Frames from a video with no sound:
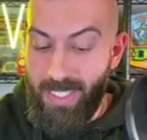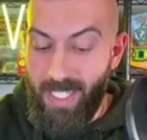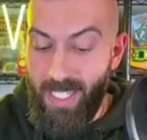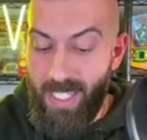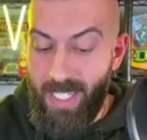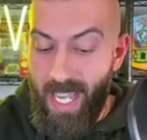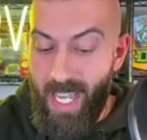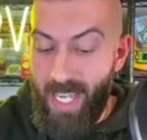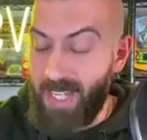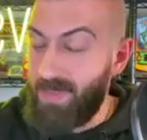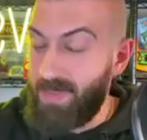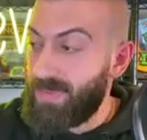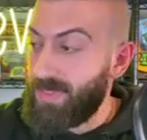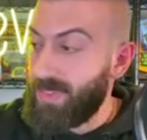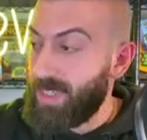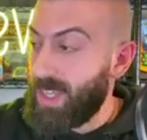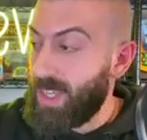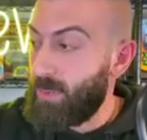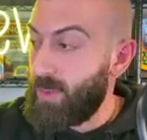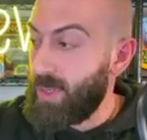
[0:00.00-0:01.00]
Again,
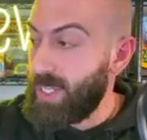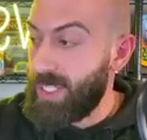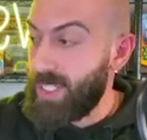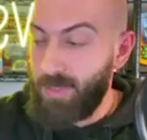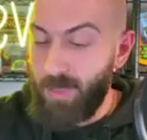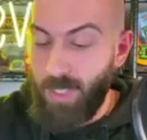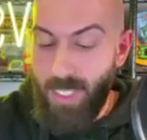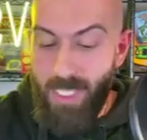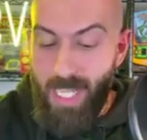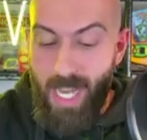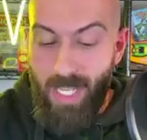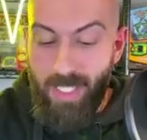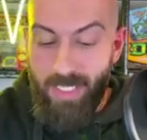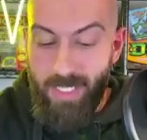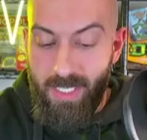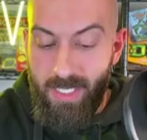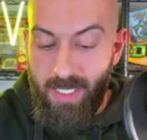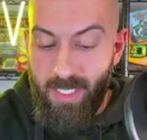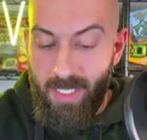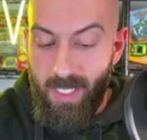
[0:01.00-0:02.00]
if we can get to a
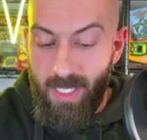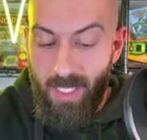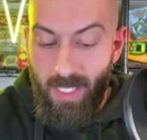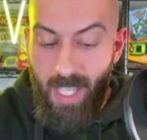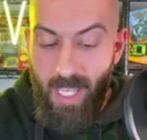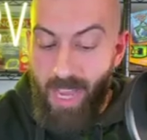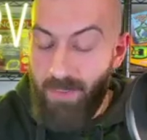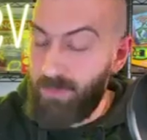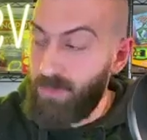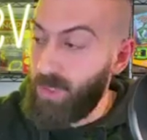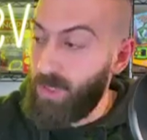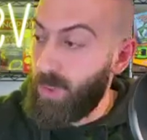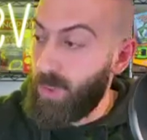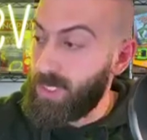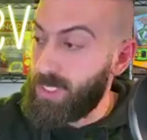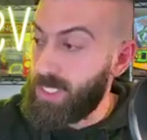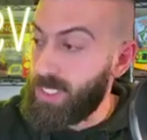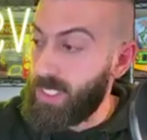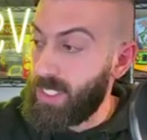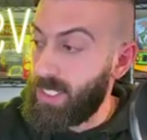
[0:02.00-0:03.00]
1,000 live
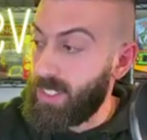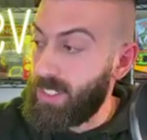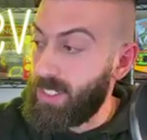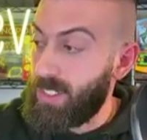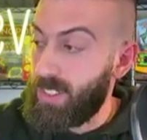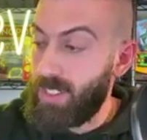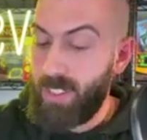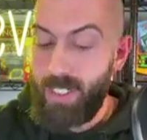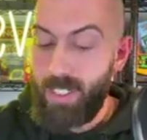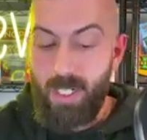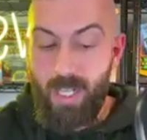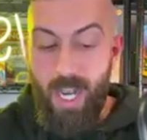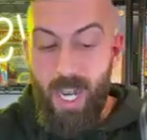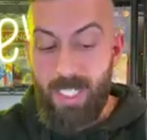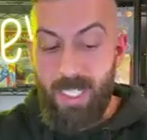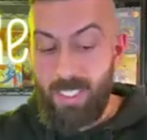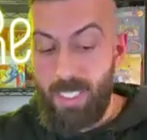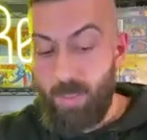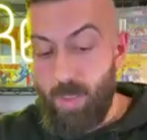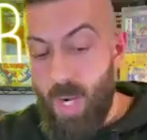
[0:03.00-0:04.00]
viewers here, I
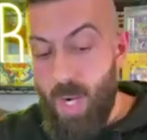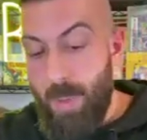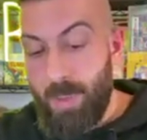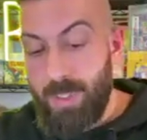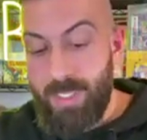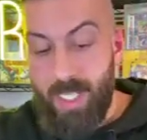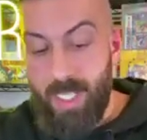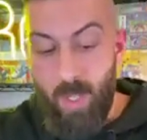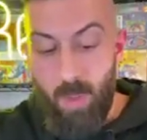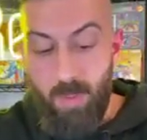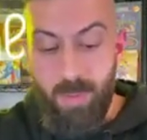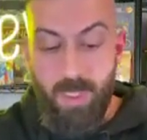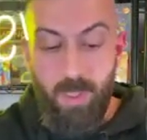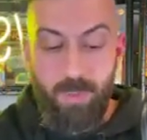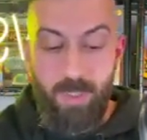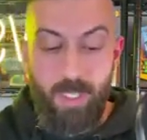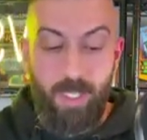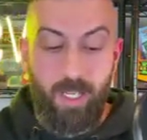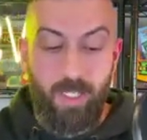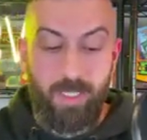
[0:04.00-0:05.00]
did promise I'd open
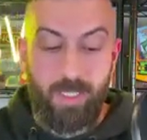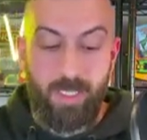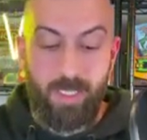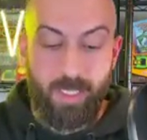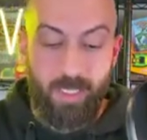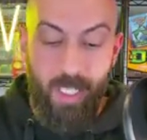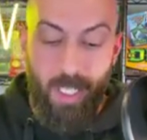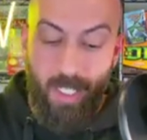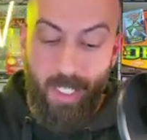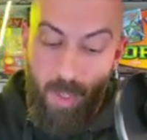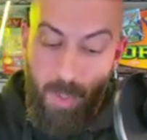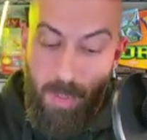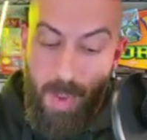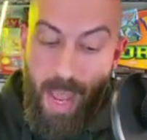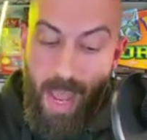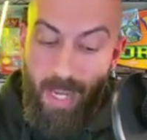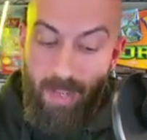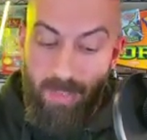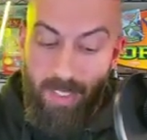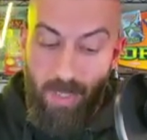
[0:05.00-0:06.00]
something else, another
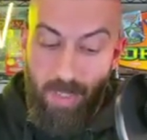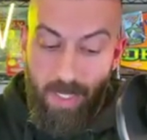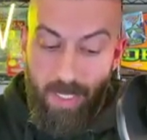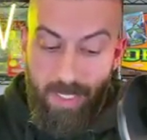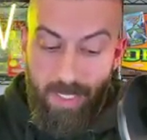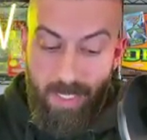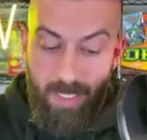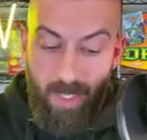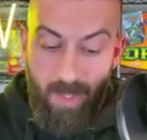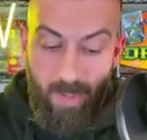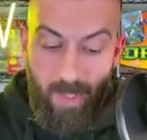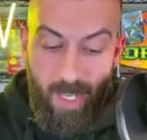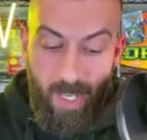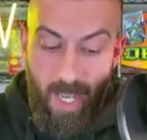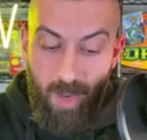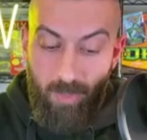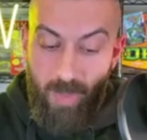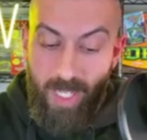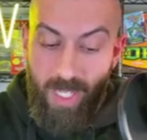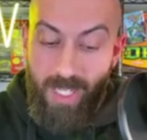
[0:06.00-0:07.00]
pack of something. So
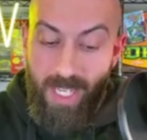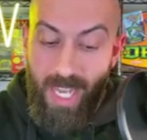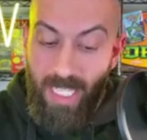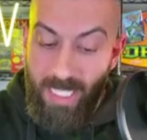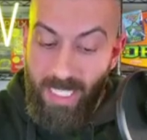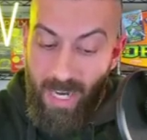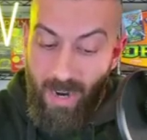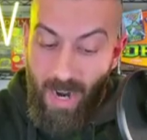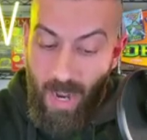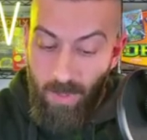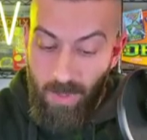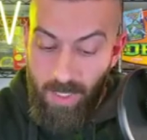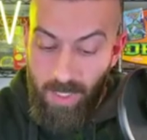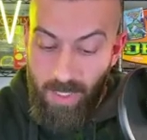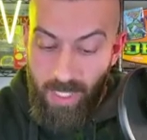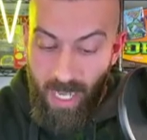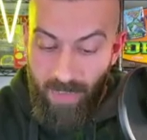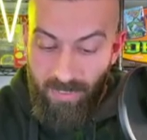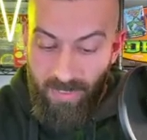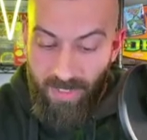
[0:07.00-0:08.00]
if we can get there, I will
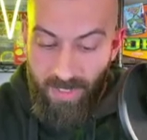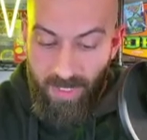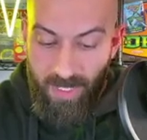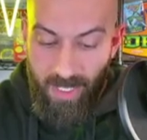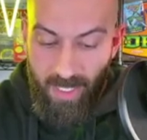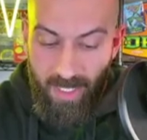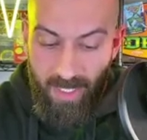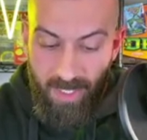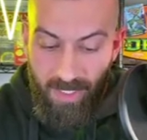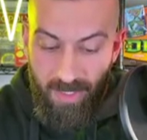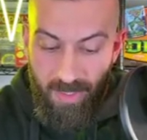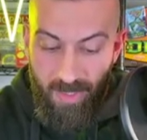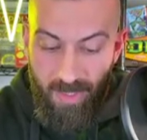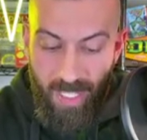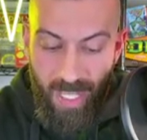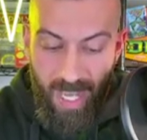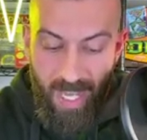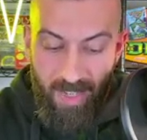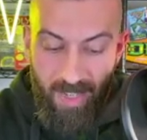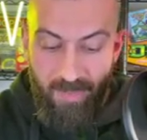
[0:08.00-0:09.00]
definitely do
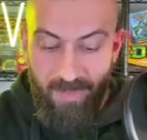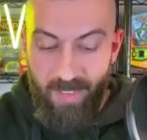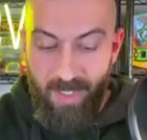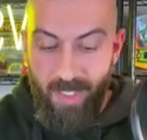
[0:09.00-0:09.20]
that.